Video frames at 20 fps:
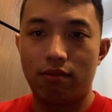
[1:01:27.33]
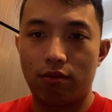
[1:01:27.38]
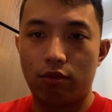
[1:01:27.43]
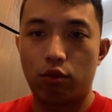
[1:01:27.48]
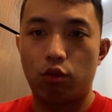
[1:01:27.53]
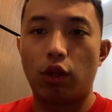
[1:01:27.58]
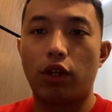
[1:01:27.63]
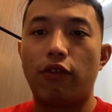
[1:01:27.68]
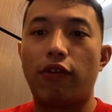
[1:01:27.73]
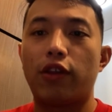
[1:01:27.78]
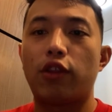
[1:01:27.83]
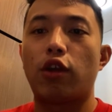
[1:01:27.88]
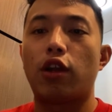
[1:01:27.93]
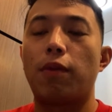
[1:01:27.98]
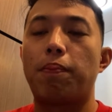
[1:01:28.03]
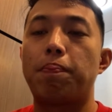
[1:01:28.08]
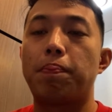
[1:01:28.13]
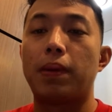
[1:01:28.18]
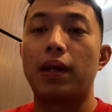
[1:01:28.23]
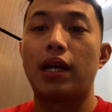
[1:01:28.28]

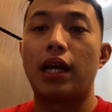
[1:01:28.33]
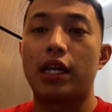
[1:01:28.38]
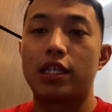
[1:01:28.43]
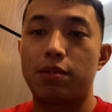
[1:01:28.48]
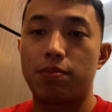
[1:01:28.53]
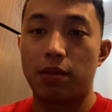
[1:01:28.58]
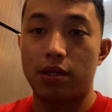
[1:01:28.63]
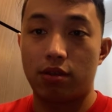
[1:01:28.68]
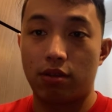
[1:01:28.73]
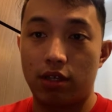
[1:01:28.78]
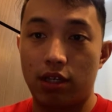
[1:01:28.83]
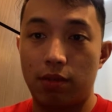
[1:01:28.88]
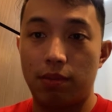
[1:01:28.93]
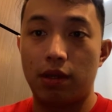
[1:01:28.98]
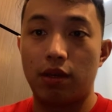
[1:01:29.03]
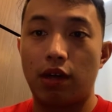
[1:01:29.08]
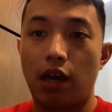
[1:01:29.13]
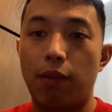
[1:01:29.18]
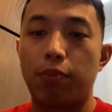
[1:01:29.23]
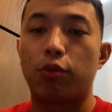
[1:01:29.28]
$25 per SMS or
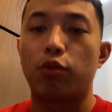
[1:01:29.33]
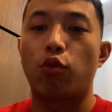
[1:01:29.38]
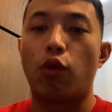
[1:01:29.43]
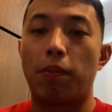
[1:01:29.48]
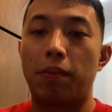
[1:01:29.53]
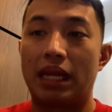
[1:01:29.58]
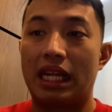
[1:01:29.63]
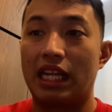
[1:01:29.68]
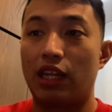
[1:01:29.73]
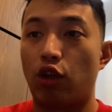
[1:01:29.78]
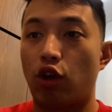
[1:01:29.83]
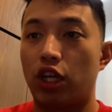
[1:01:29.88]
email up to $1 million.